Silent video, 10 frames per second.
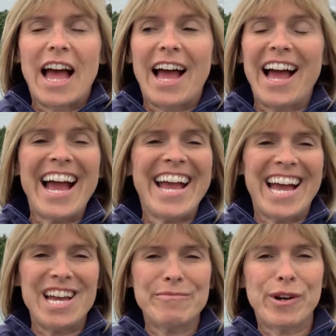Hi, I
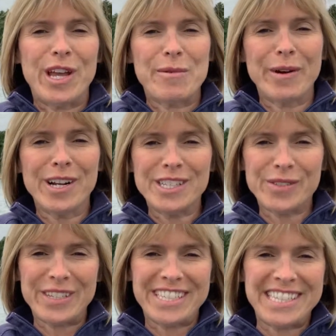am Monique Burns
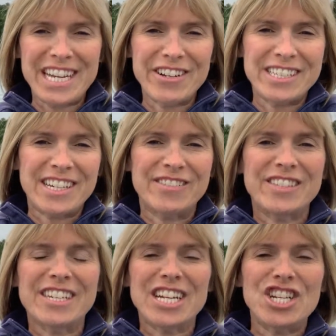with Secrets of
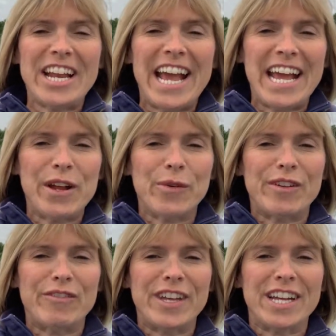Section 8
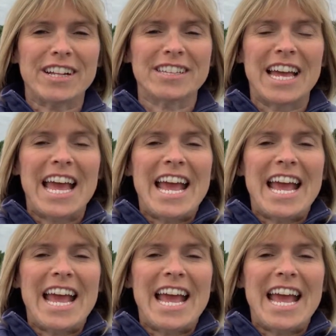Revealed,